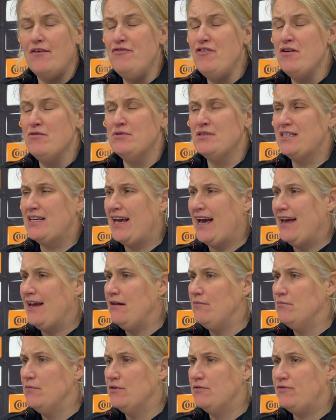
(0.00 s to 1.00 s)
I think it was a
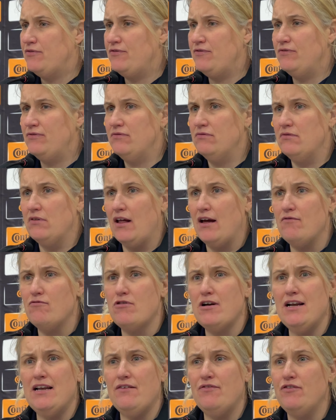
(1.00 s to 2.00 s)
game of like
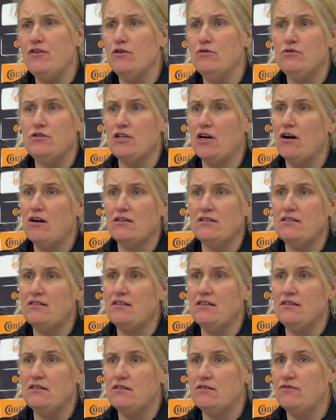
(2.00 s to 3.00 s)
really few
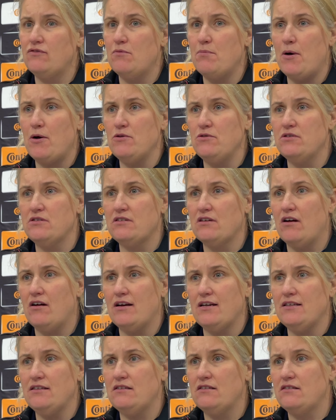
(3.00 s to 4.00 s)
chances for both
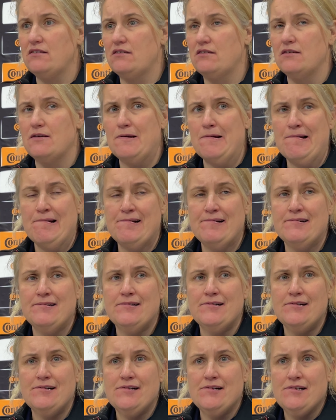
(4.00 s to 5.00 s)
sides.
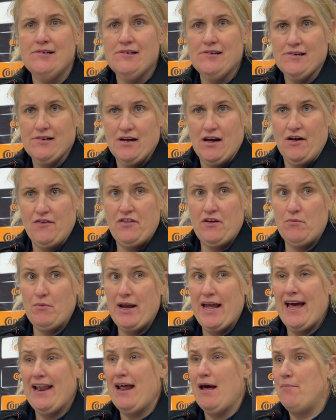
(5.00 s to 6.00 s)
I think
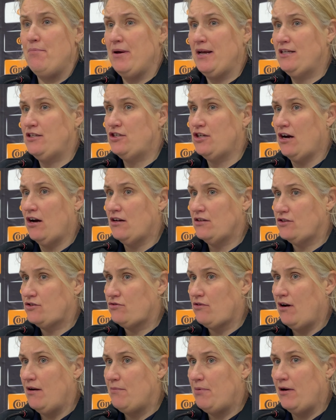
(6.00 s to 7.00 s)
we had our big chance
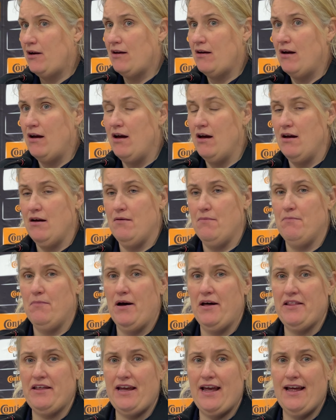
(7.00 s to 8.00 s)
right by
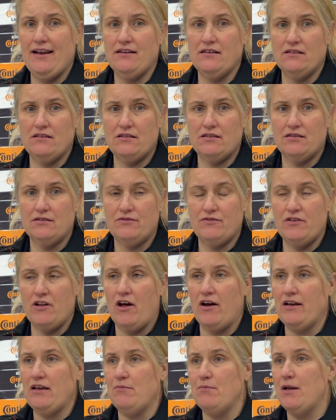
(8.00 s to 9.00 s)
by the end
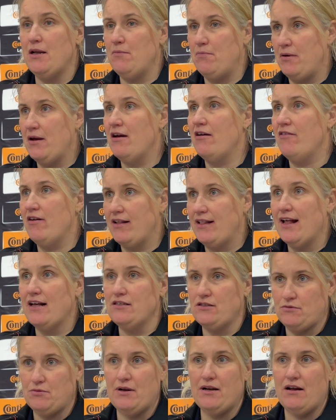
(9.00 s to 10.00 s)
90 minute period.
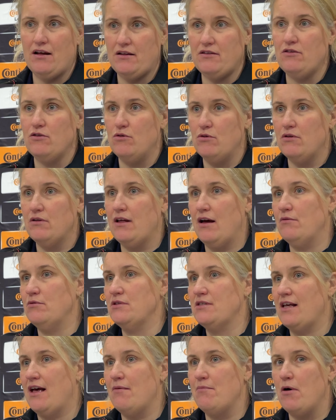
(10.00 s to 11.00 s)
That's when I thought that
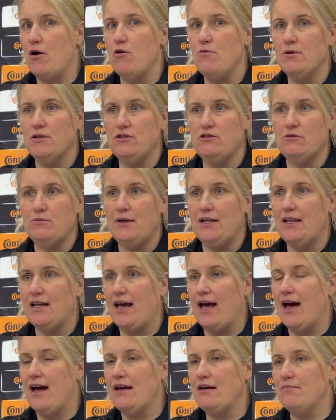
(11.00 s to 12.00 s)
was our moment to win the
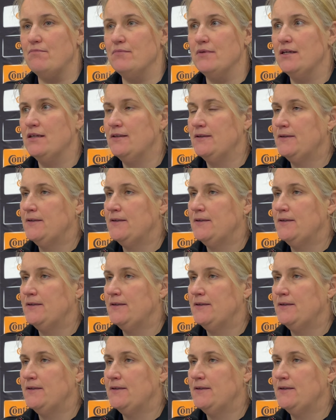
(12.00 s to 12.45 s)
game.